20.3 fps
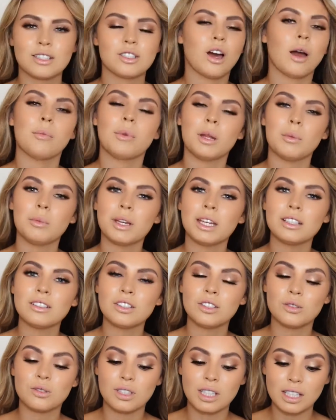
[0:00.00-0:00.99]
So I'm going to
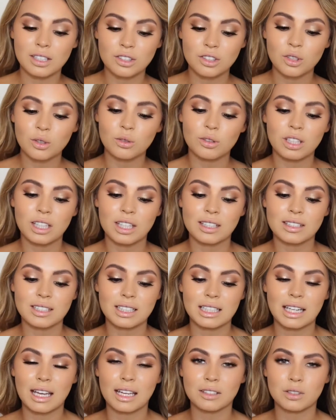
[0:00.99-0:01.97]
be using two things
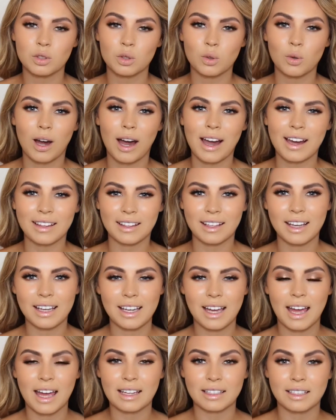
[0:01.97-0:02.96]
today to
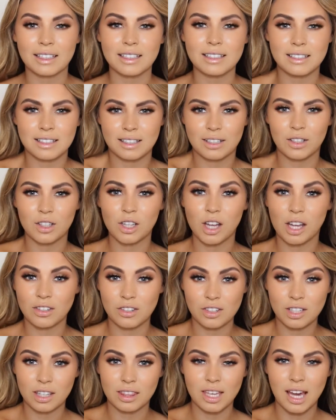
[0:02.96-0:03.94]
highlight and conceal
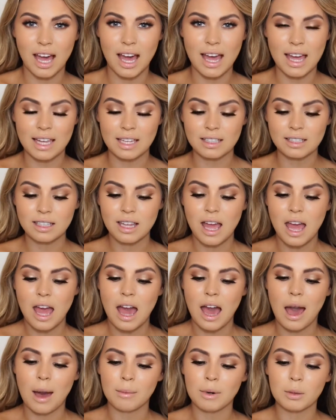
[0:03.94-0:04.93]
underneath the eyes.
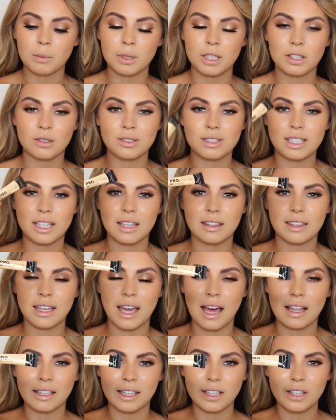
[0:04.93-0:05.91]
I'm going to be using the
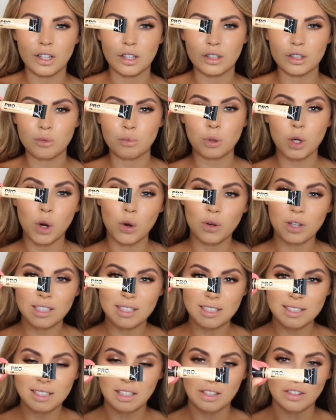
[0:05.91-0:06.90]
LA Girls Pro
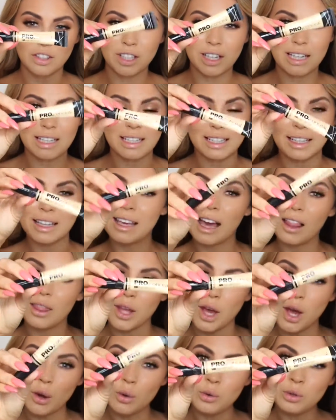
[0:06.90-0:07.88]
Concealer in
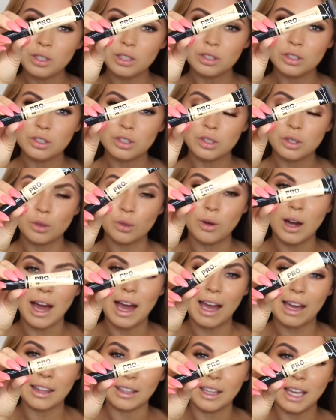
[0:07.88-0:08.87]
yellow to
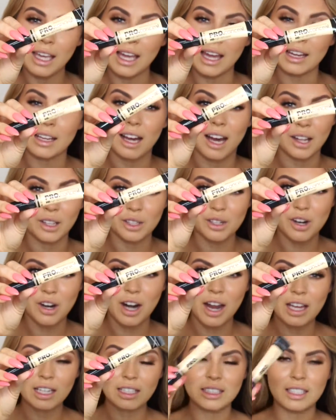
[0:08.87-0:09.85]
highlight and color
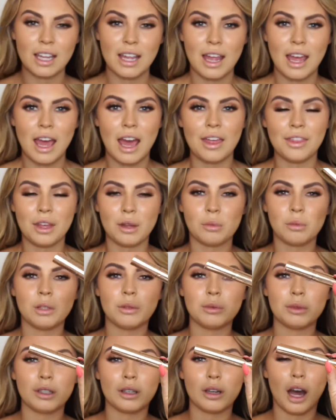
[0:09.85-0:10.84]
correct, and then I'm
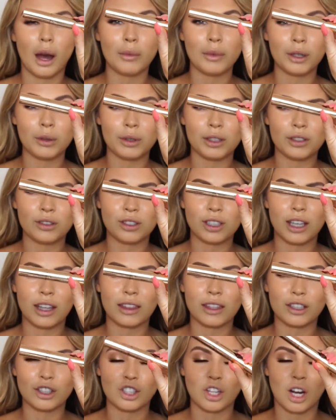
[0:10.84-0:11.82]
going to be using
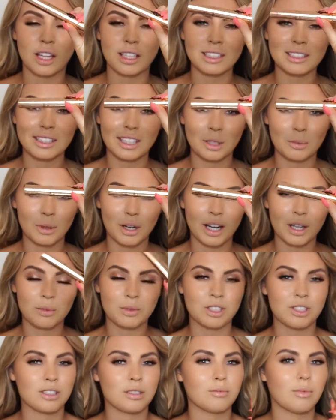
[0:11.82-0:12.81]
the Charlotte Tilbury,
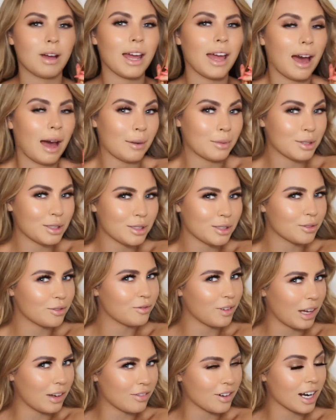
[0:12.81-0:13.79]
which is my absolute
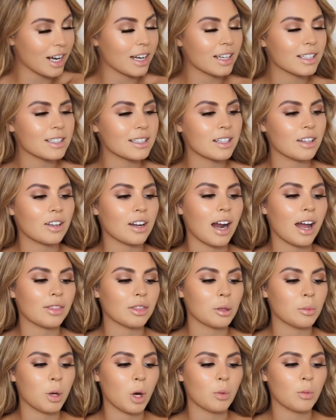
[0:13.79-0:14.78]
favorite concealer
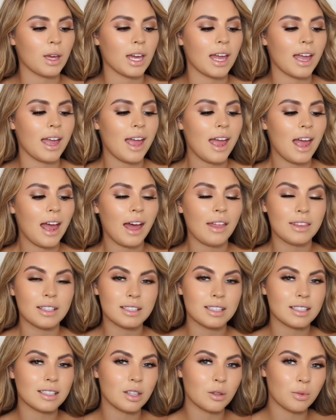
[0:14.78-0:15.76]
at the moment, and
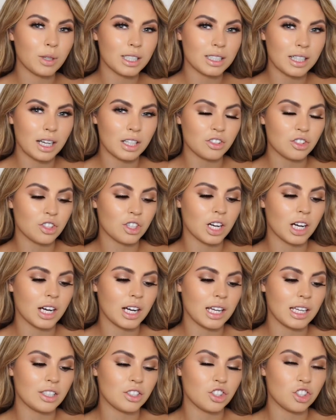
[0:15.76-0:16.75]
this is the
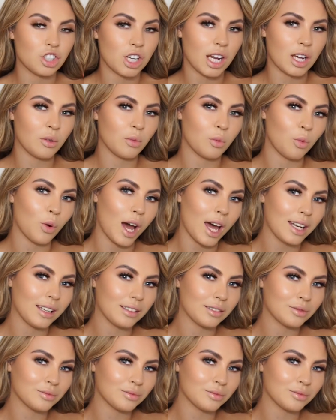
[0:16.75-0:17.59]
Retoucher in shade 1.